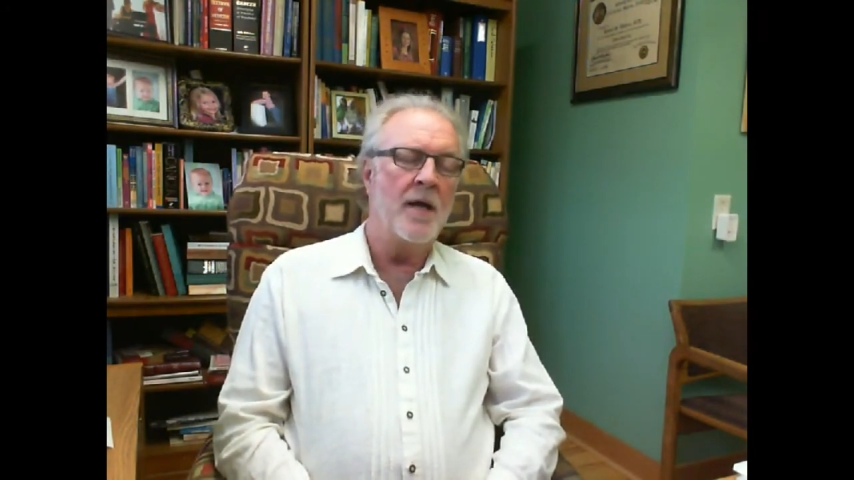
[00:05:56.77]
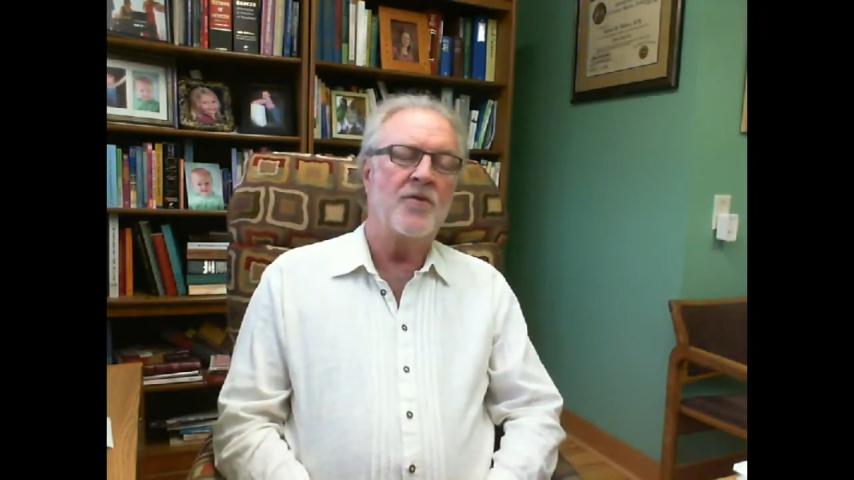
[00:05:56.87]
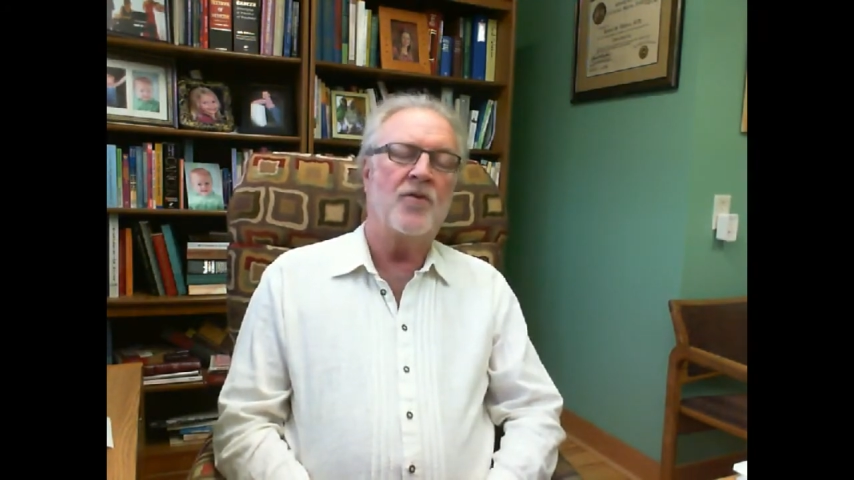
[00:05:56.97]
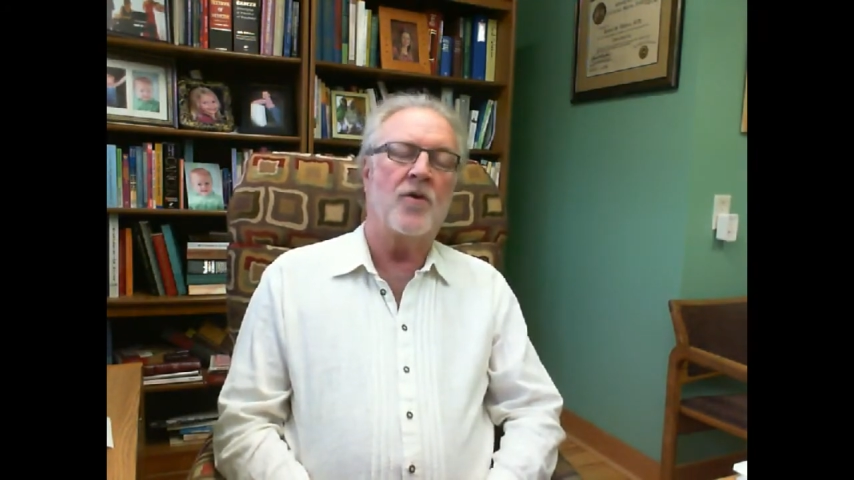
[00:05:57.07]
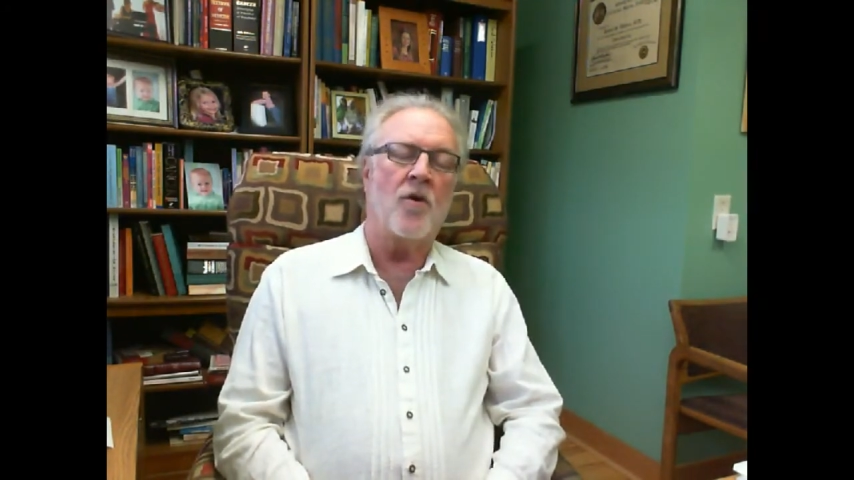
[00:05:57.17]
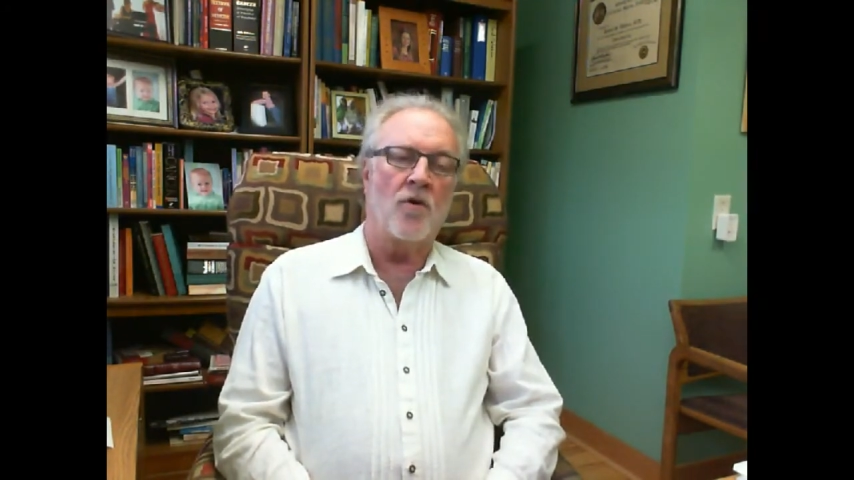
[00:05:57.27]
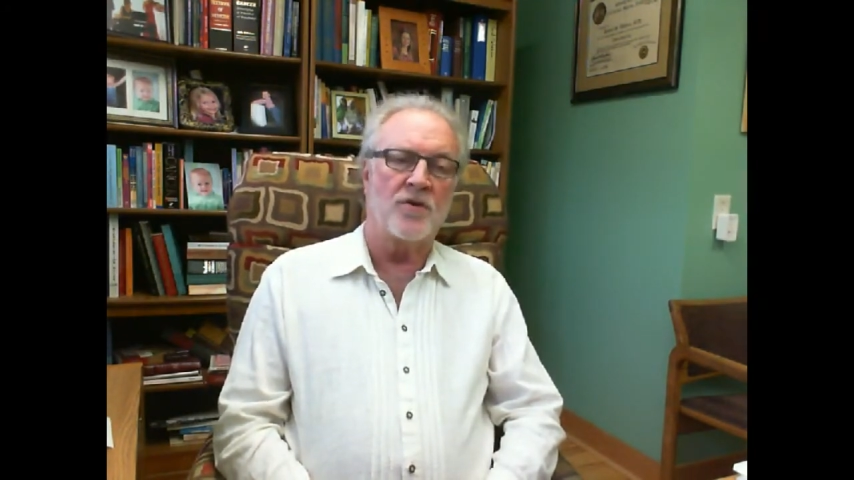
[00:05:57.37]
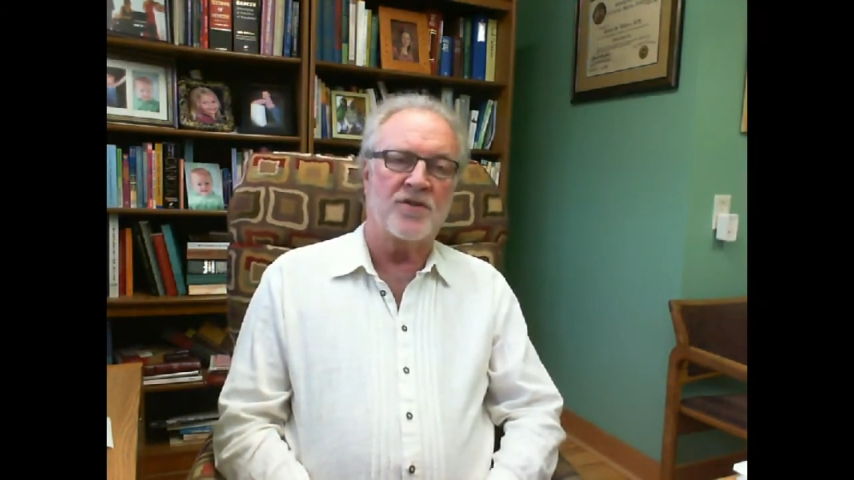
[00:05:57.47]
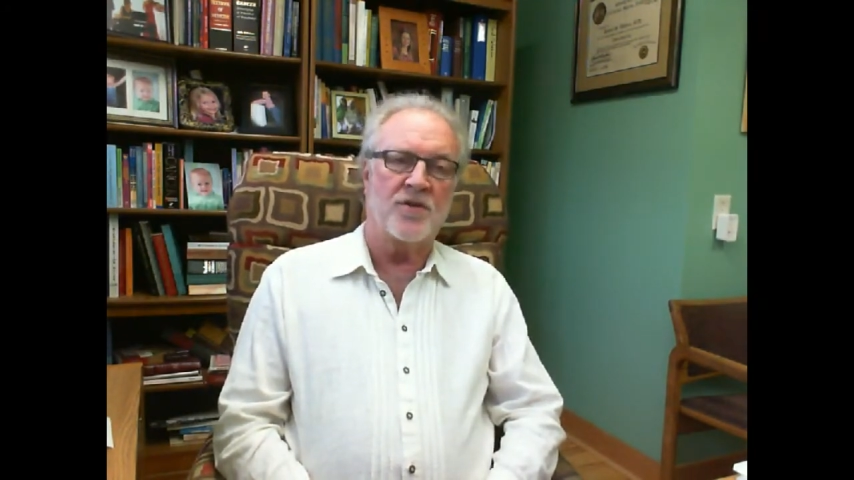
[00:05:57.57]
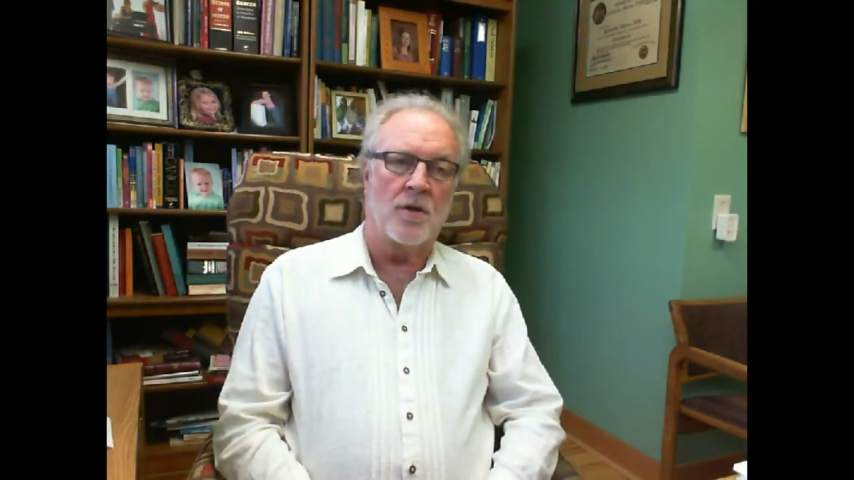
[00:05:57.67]
to
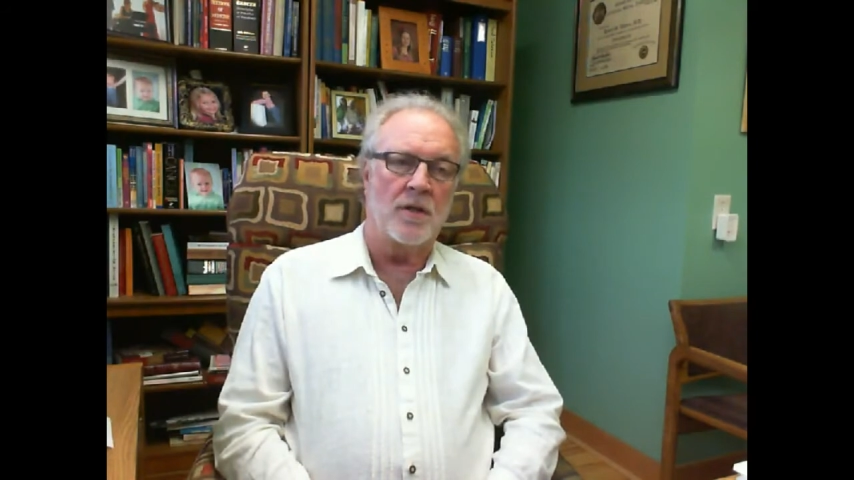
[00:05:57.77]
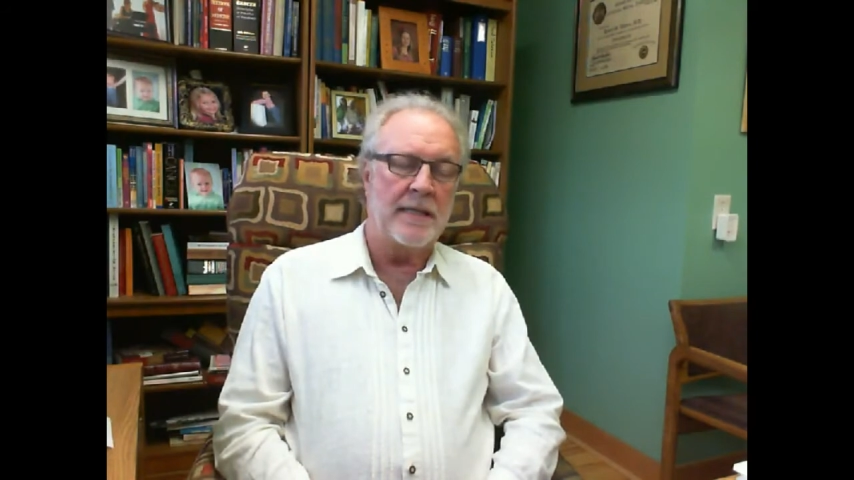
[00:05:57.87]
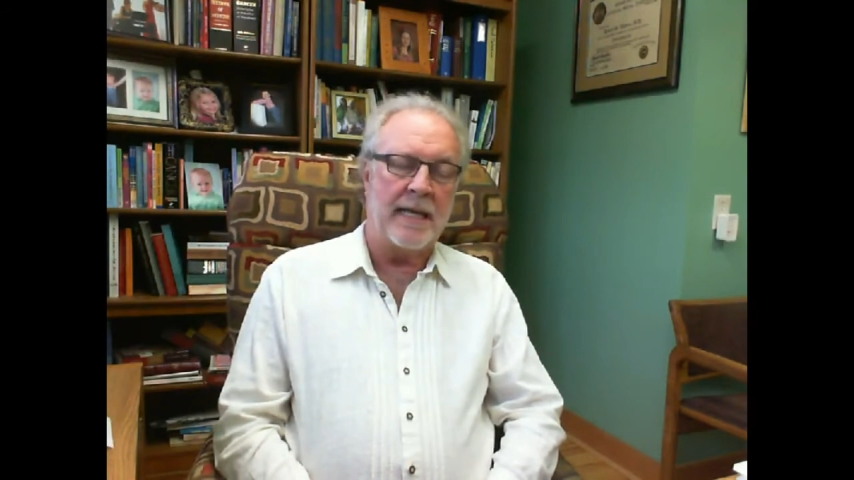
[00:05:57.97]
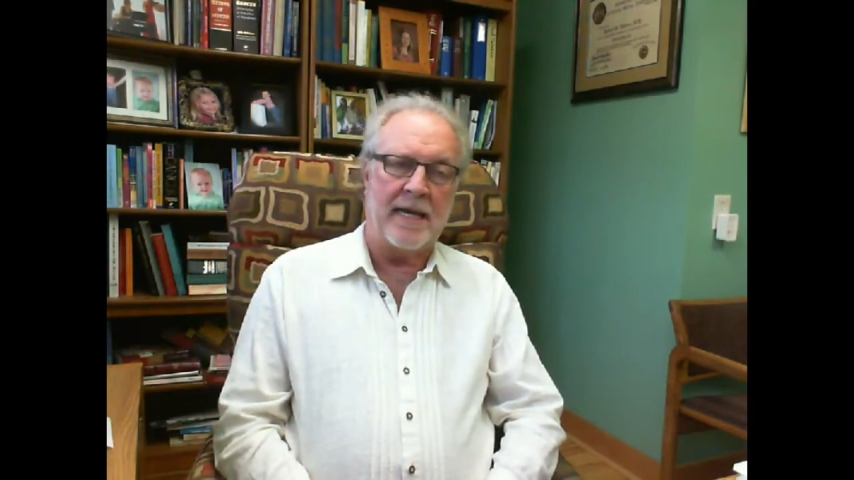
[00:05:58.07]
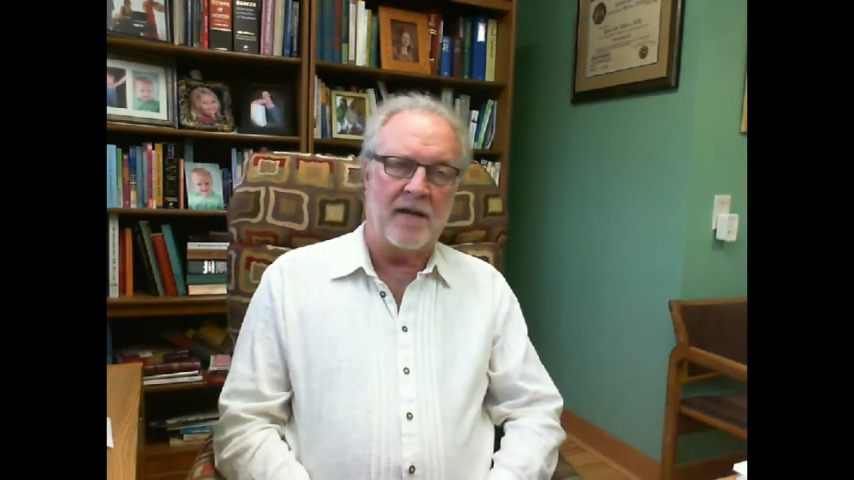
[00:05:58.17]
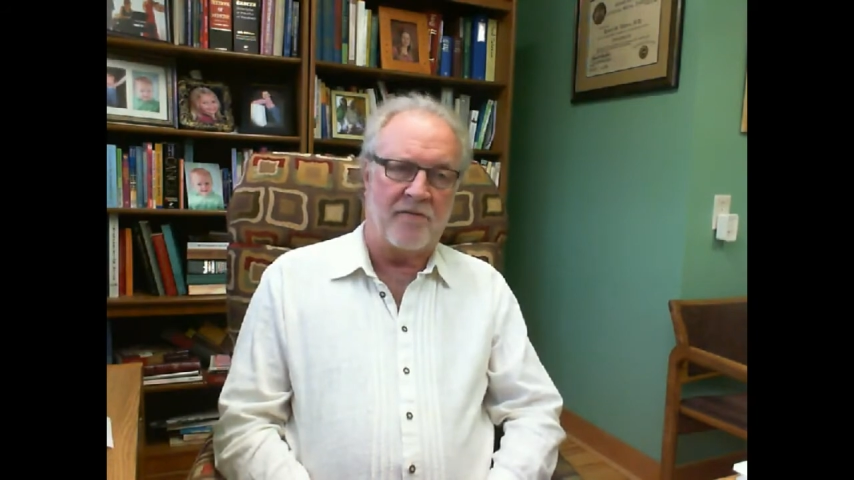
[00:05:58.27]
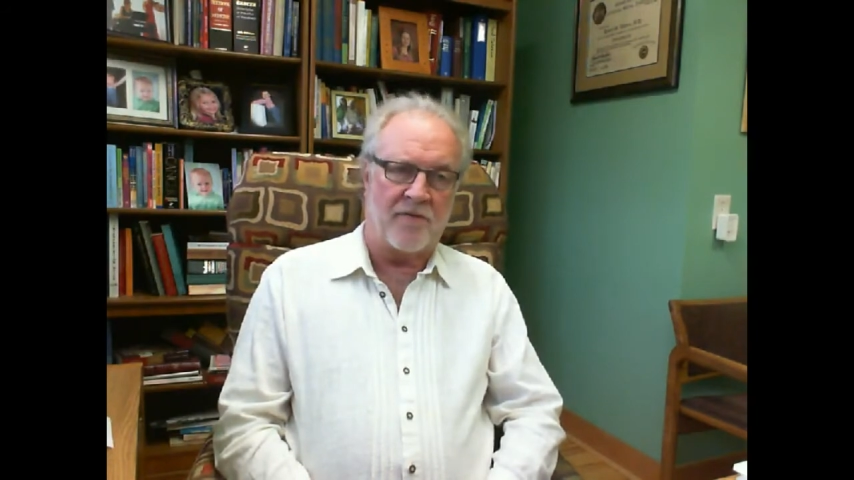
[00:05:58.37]
coastal Native